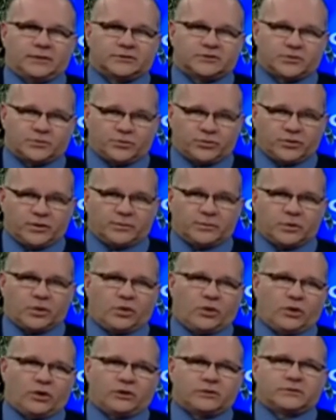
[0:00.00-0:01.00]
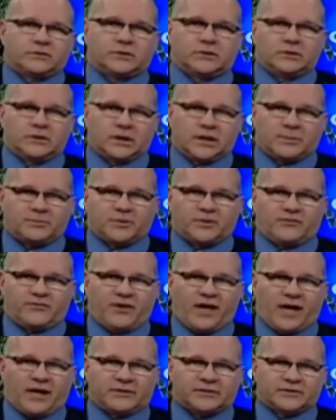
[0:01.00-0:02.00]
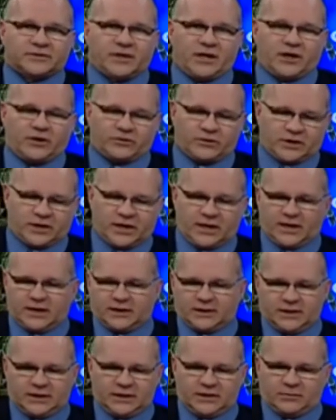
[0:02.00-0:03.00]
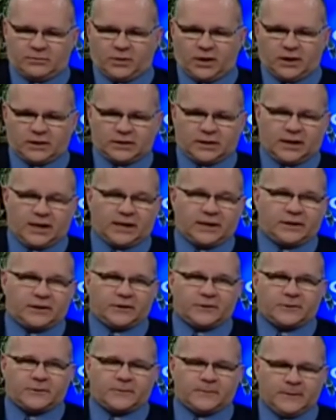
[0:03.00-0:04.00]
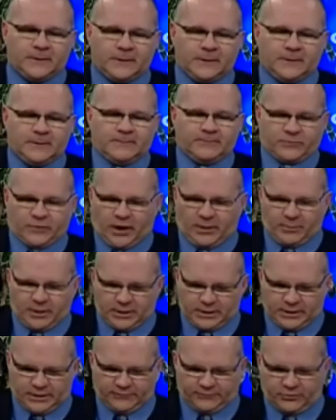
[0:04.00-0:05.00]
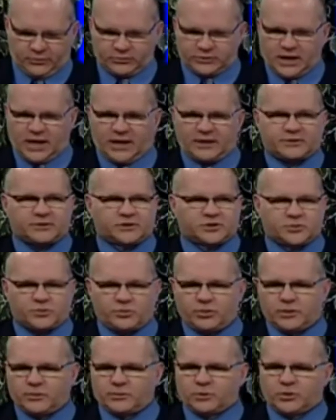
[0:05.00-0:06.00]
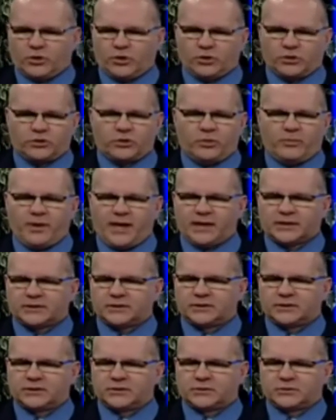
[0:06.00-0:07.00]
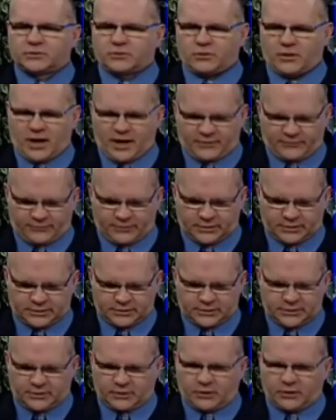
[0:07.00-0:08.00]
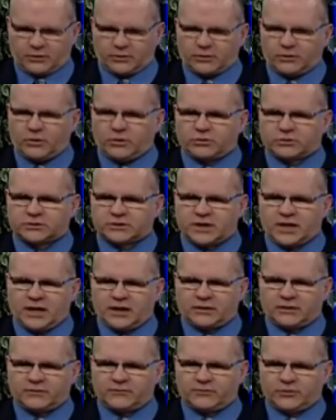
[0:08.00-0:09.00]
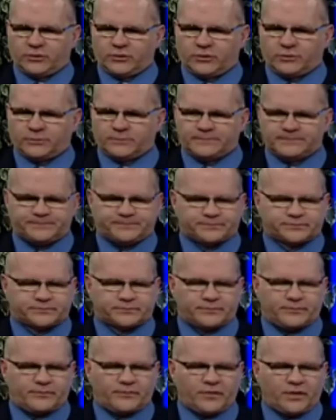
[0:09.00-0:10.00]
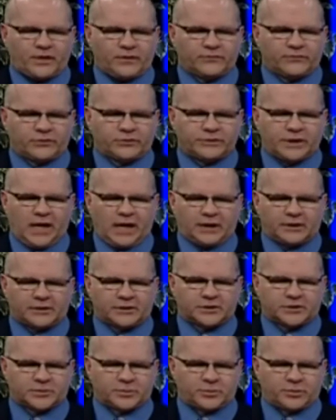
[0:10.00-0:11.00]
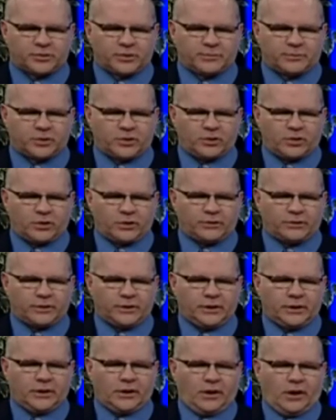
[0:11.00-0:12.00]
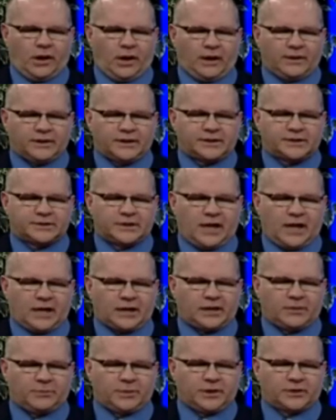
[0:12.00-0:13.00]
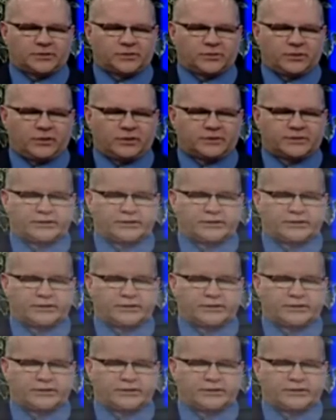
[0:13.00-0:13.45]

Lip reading: Supreme Court to look up the files there. You can't get them online here. If you're down at the Supreme Court, go back to the graphics here, or go scan converter. If you're down at the Supreme Court, all these documents where